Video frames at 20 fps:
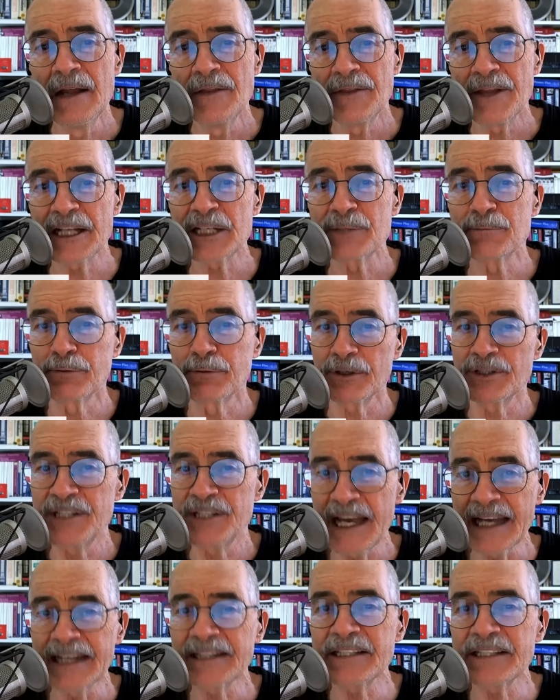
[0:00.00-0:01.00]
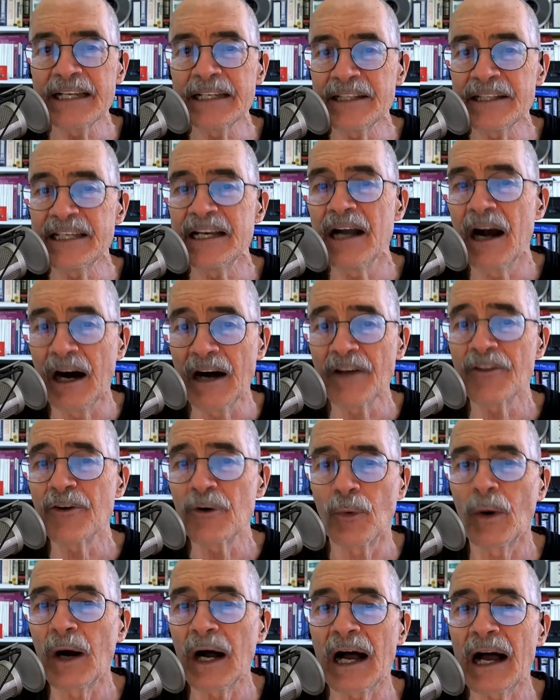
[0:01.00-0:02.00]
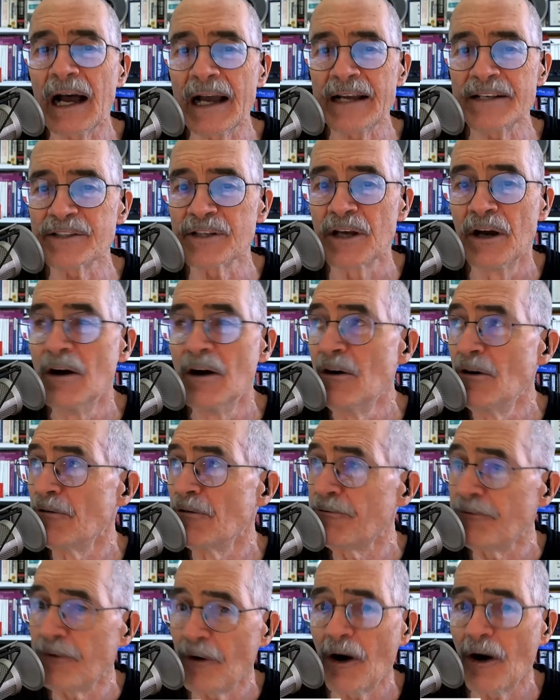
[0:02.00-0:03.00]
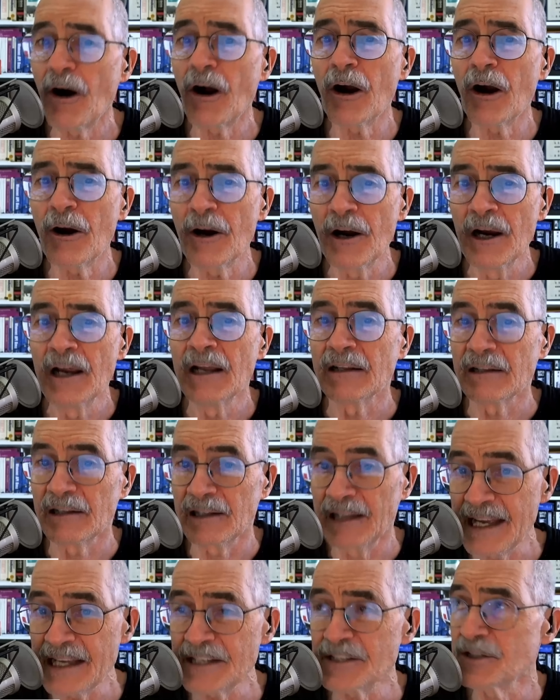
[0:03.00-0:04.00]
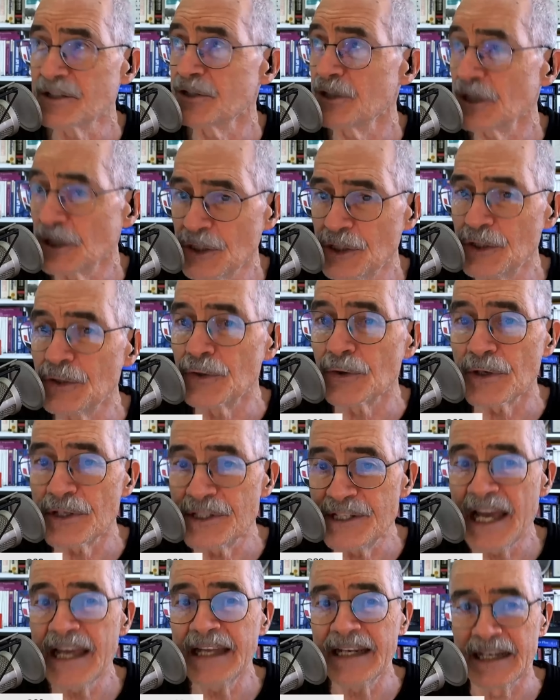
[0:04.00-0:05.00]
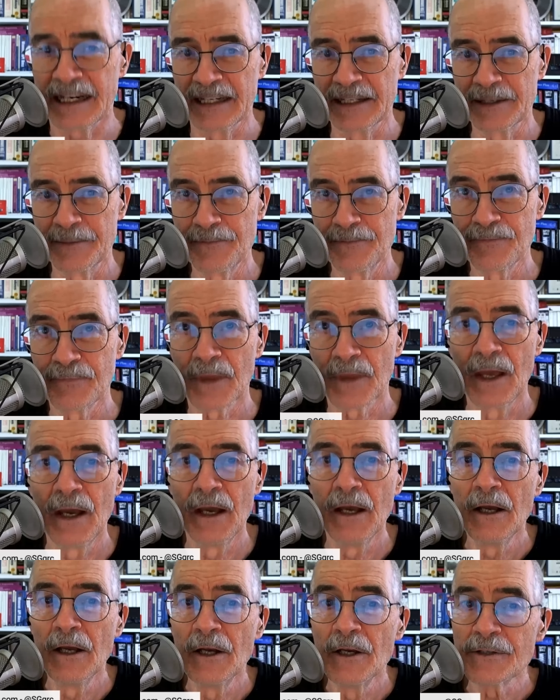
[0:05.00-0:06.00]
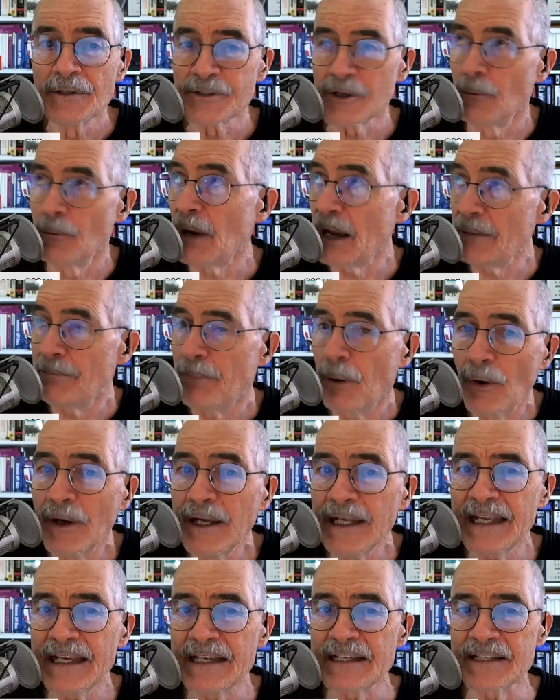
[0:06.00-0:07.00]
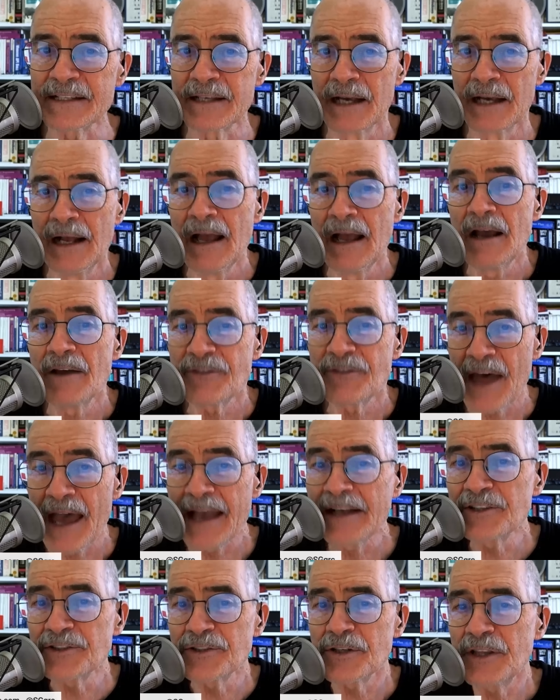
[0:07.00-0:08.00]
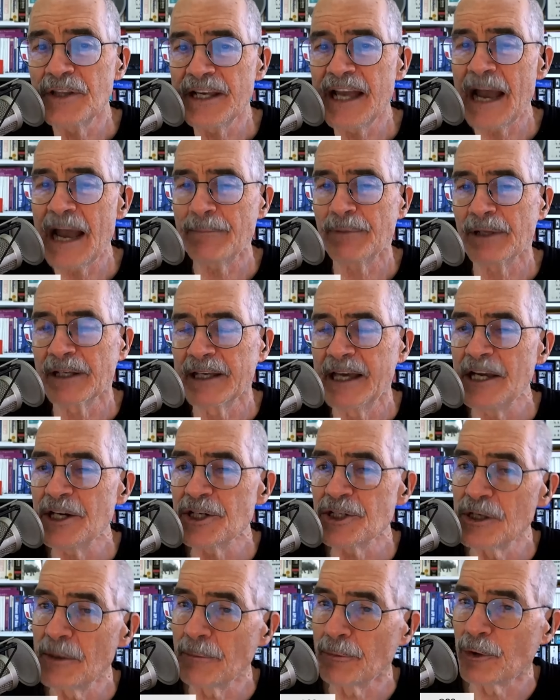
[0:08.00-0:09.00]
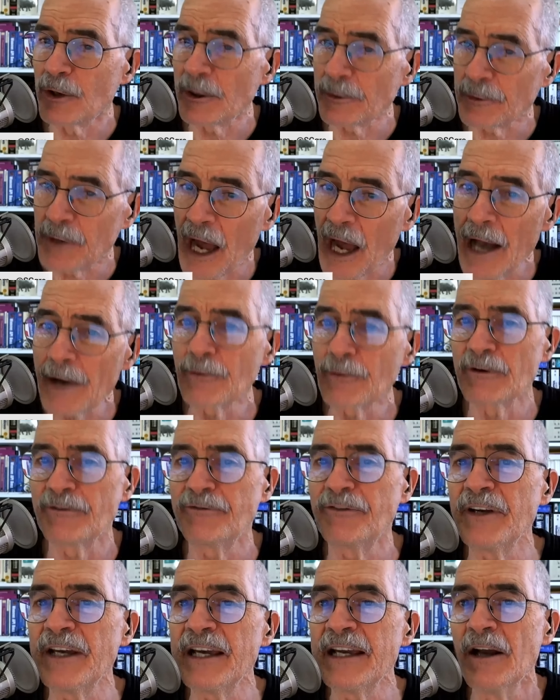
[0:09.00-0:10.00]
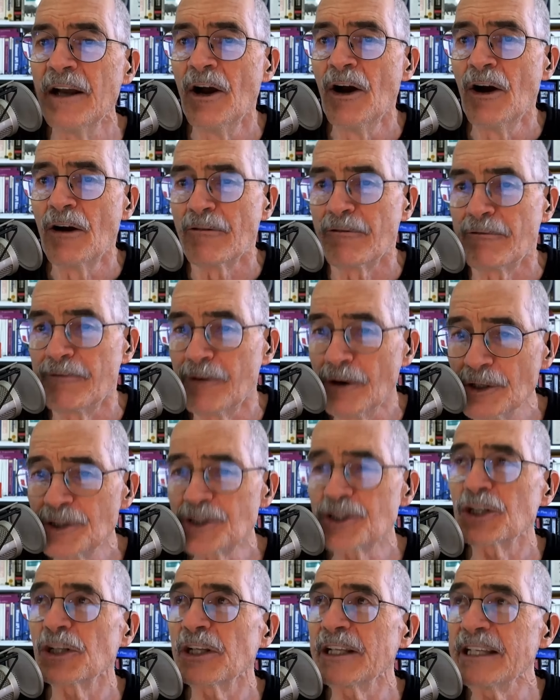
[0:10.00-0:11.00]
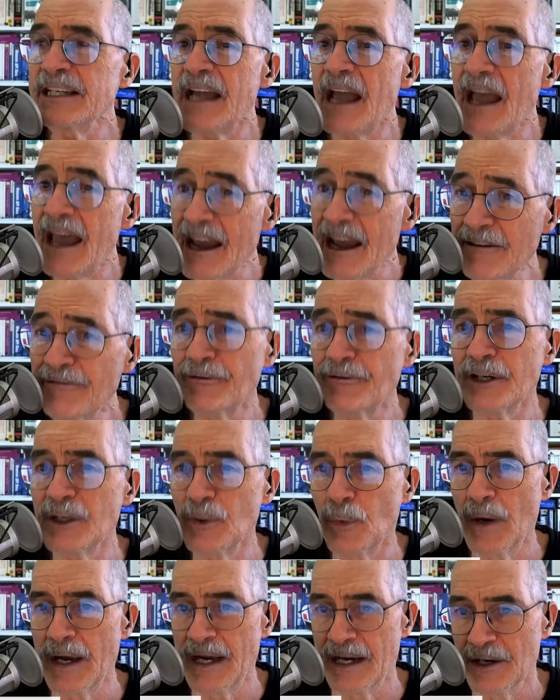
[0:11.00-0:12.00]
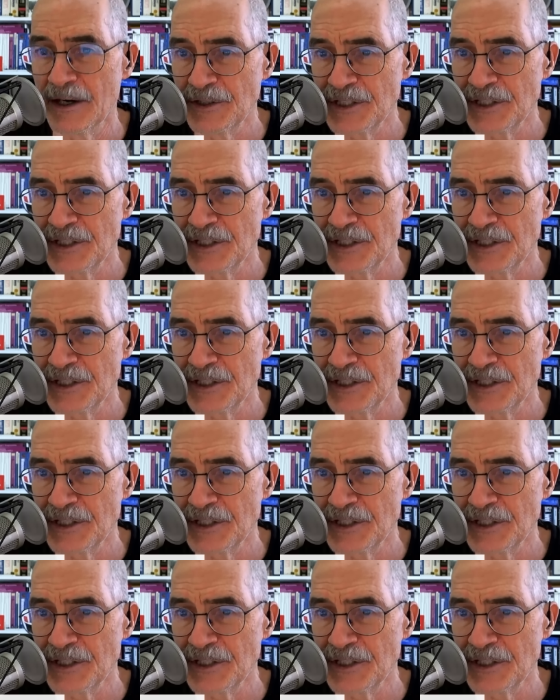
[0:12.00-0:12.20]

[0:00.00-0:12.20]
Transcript: that's protecting the otherwise far less secure data. So my point is, thanks to the application of cryptography virtually everywhere